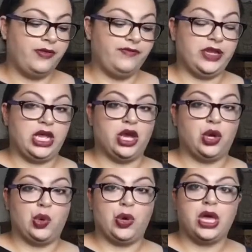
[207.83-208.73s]

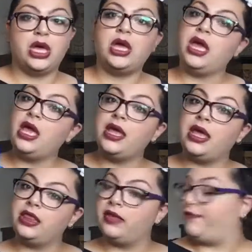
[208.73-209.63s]
video
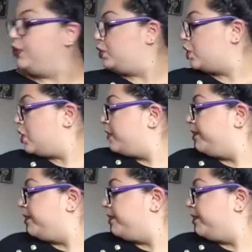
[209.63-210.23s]
in the future.